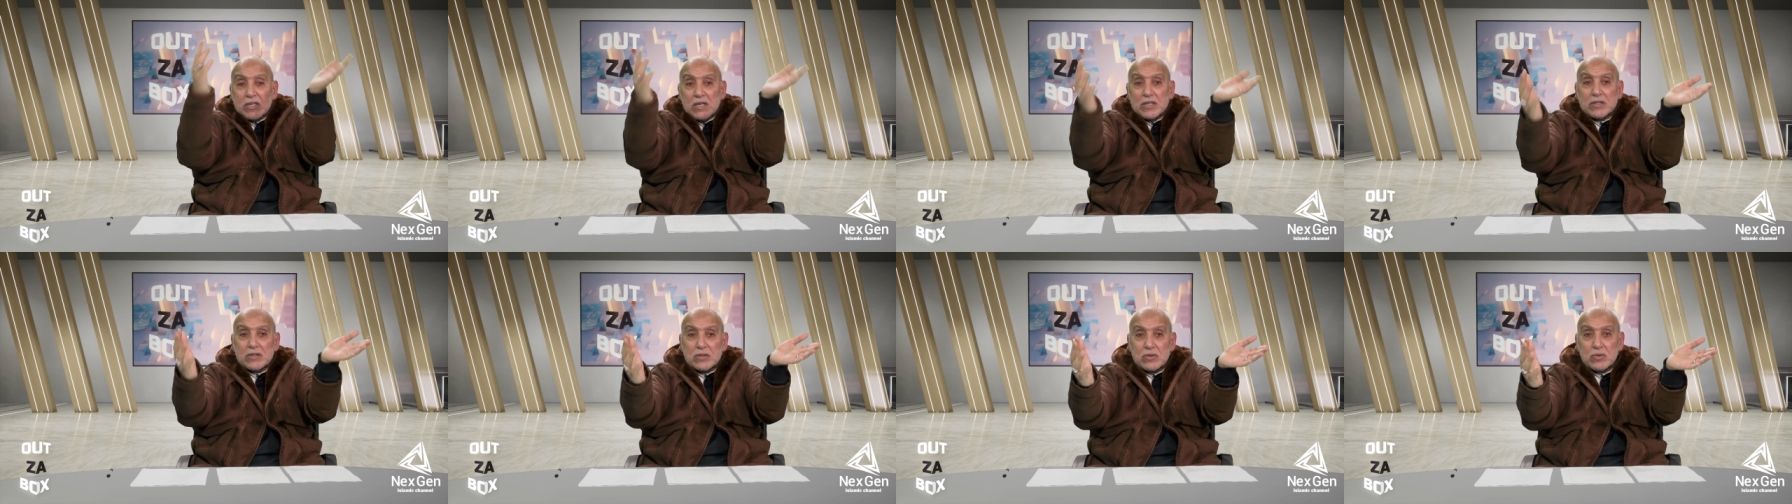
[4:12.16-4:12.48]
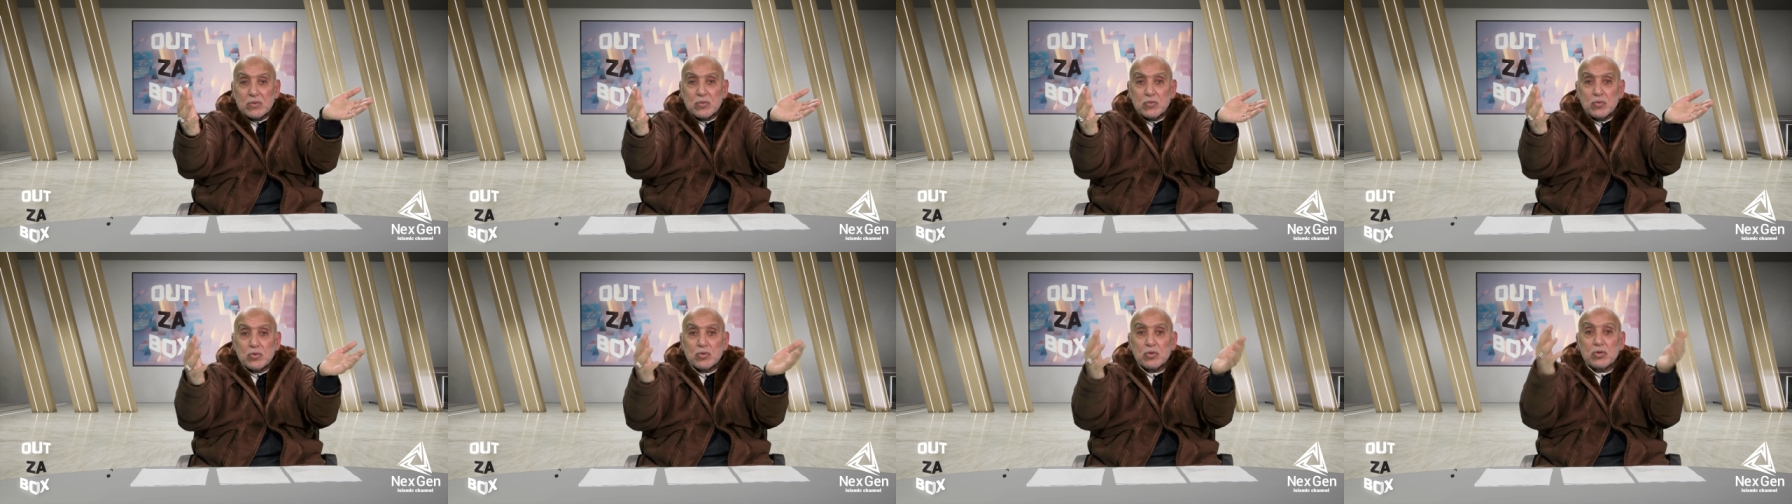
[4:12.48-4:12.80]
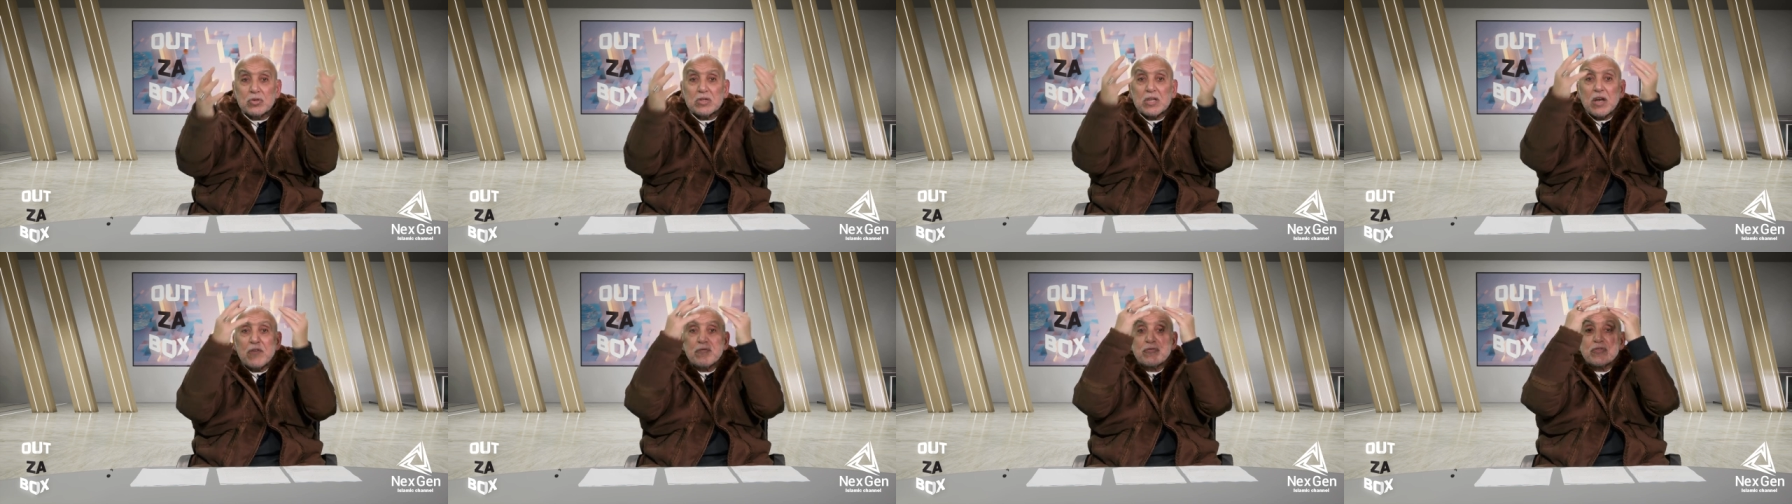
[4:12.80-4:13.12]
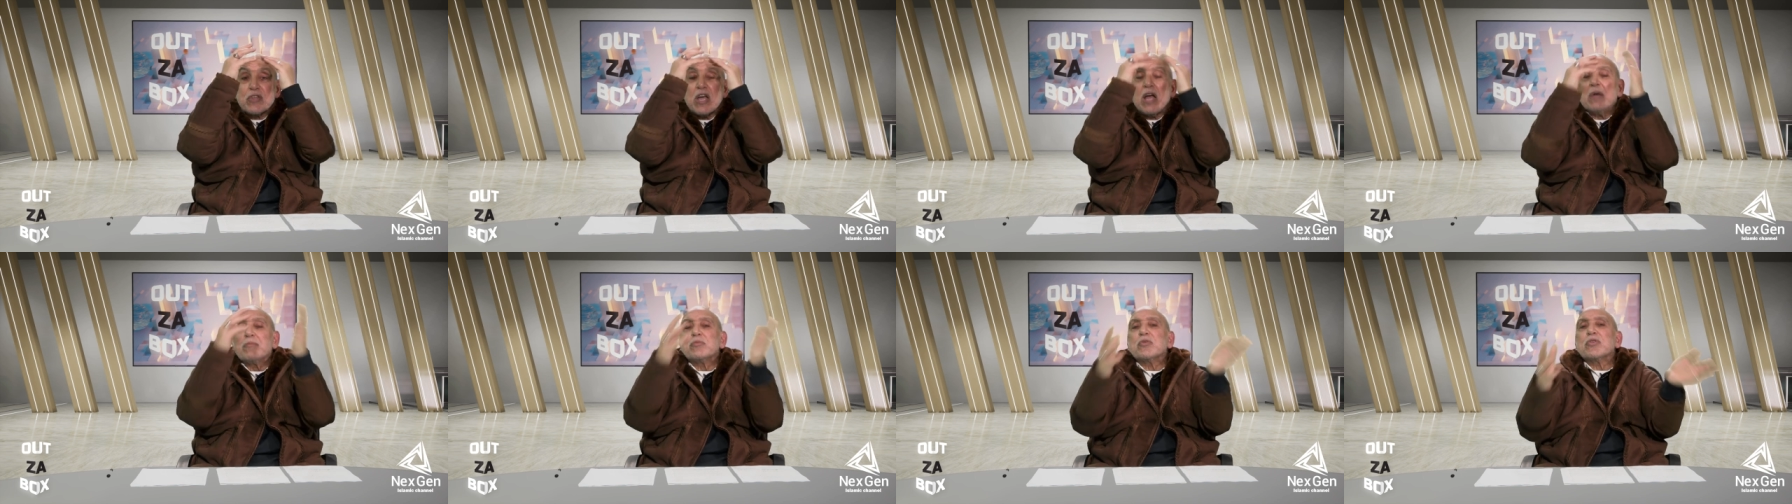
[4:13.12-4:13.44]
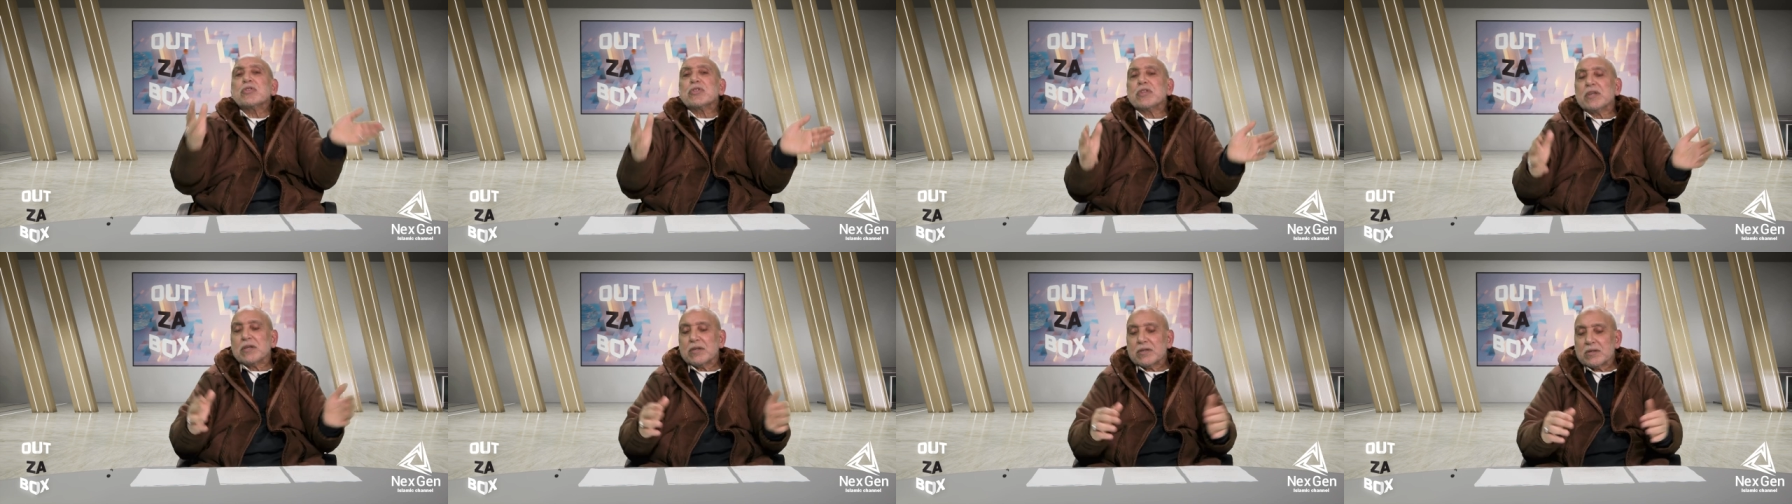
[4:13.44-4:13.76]
they said. We don't have
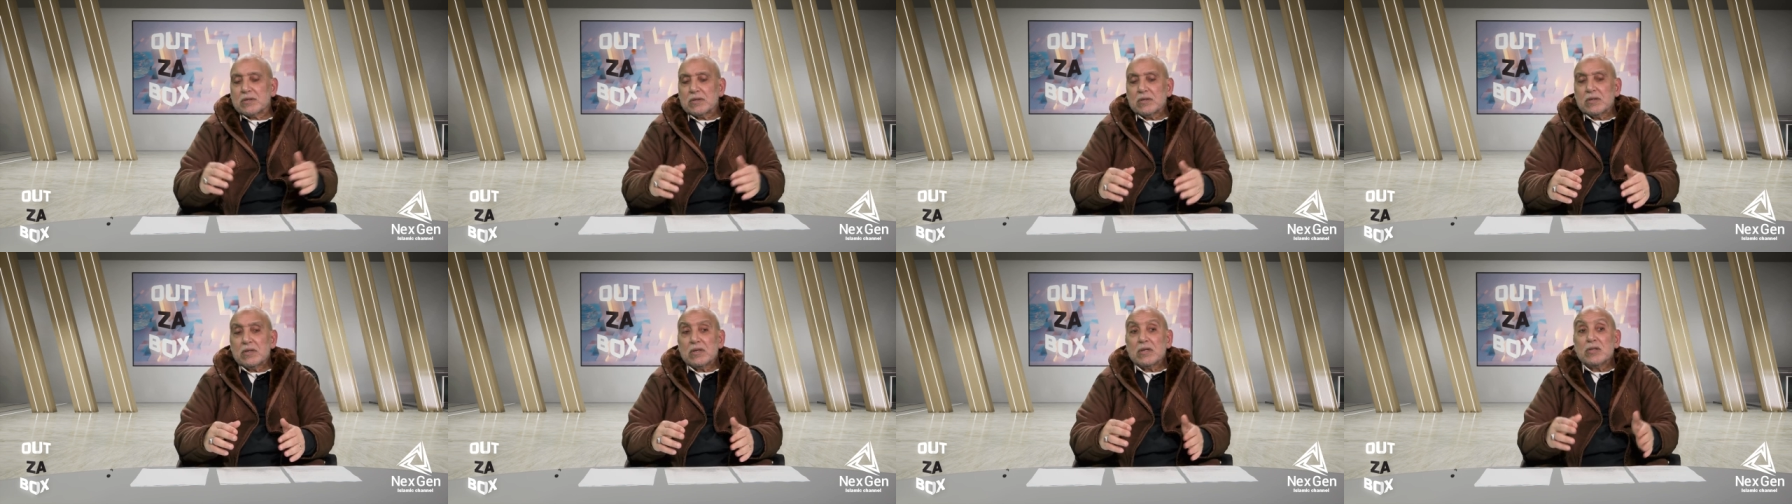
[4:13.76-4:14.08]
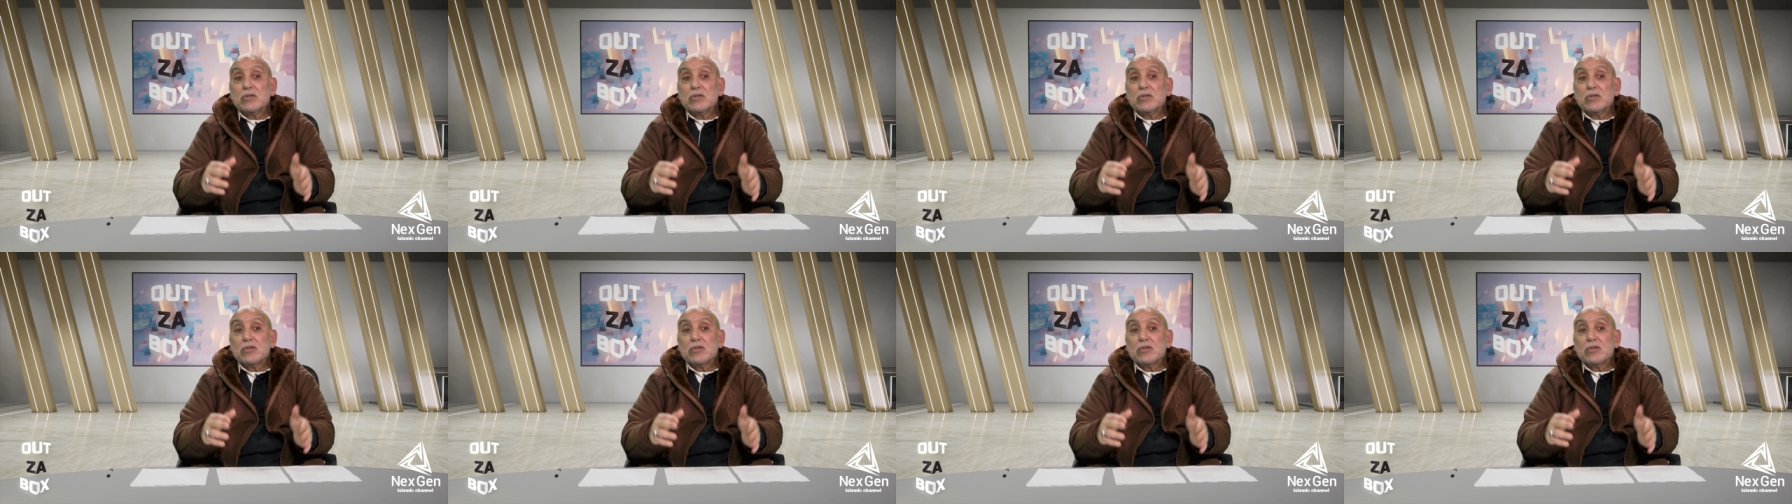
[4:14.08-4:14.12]
time to think.